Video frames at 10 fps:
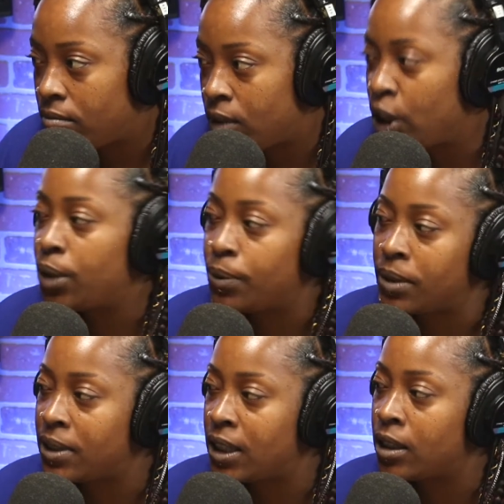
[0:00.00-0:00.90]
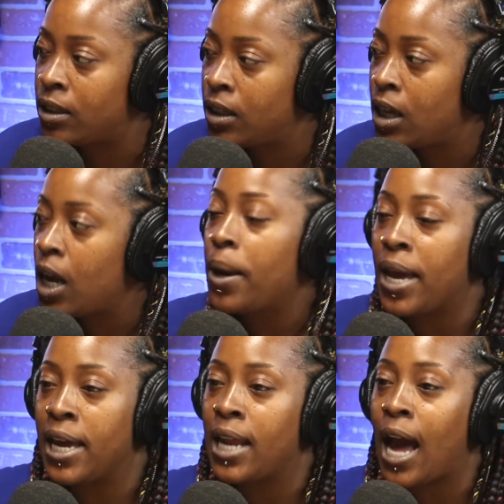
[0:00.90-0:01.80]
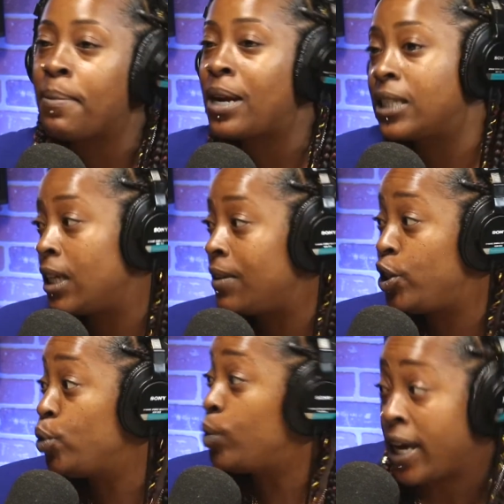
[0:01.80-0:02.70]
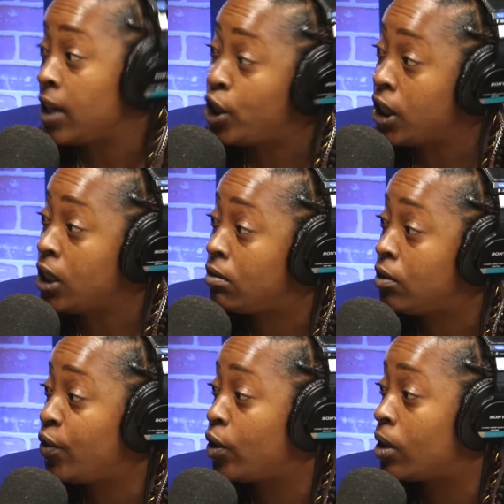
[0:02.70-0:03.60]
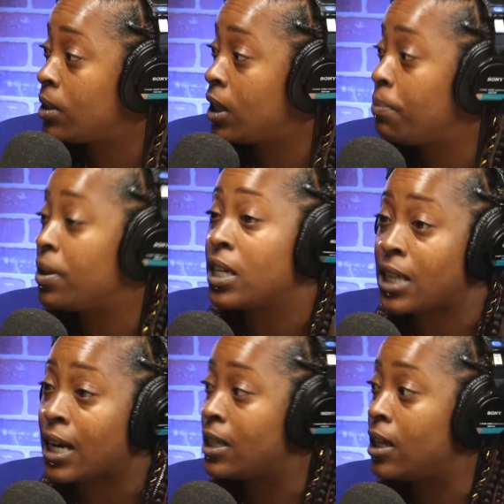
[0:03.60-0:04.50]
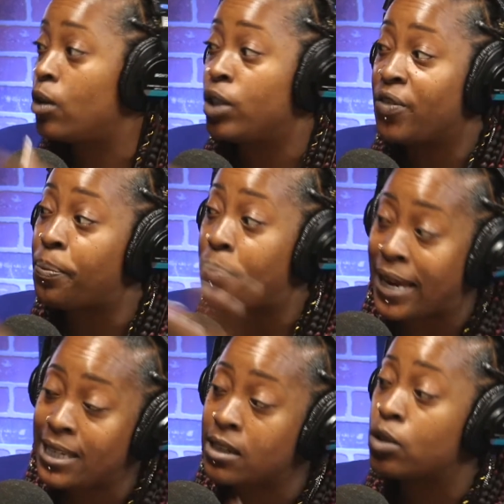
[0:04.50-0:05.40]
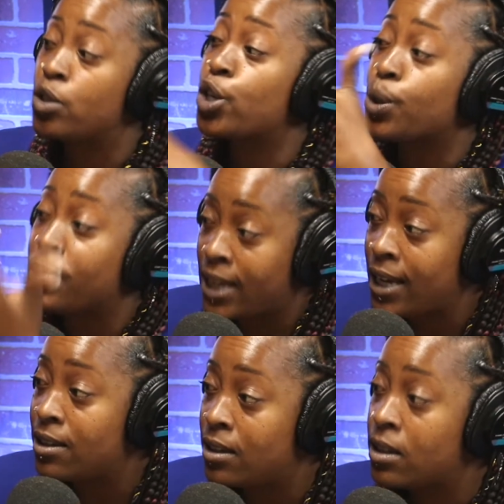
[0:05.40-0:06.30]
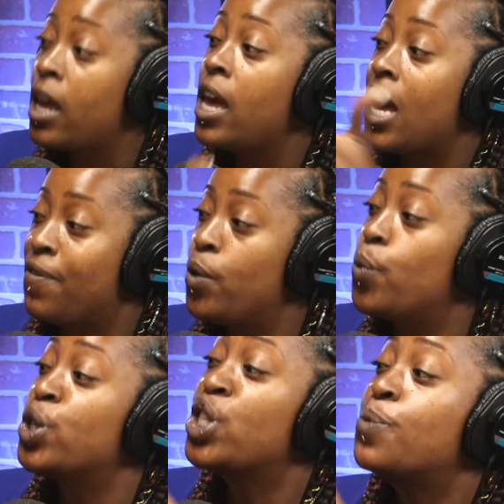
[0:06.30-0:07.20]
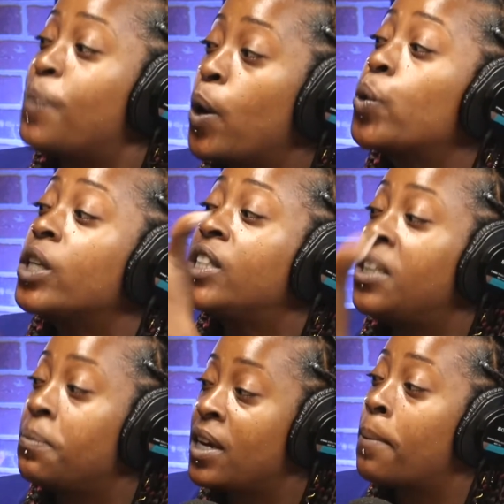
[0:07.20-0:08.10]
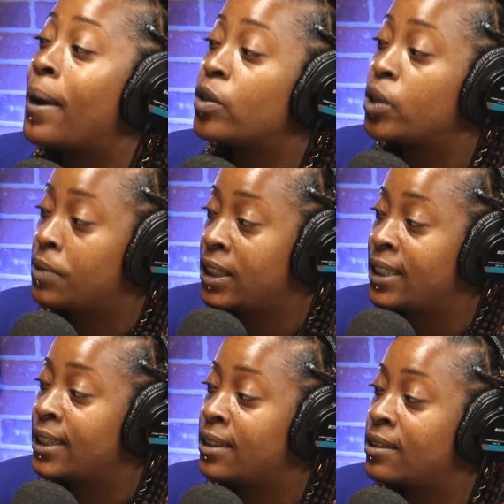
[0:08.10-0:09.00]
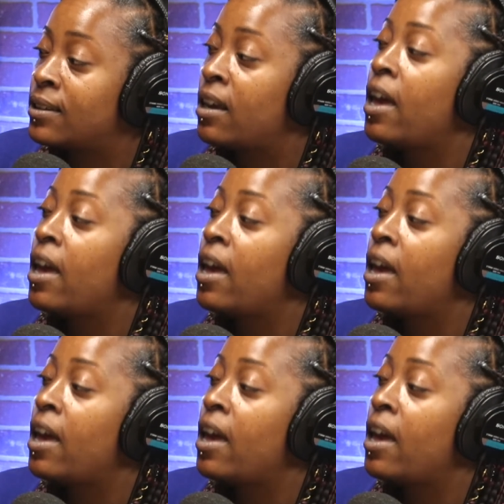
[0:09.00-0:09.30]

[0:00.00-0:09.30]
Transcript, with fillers: You see what I'm saying? And I'm not saying that you can't cheat. You feel what I'm saying? Because like I said, on different bases, on circumstances, if you would have spoke to me about some things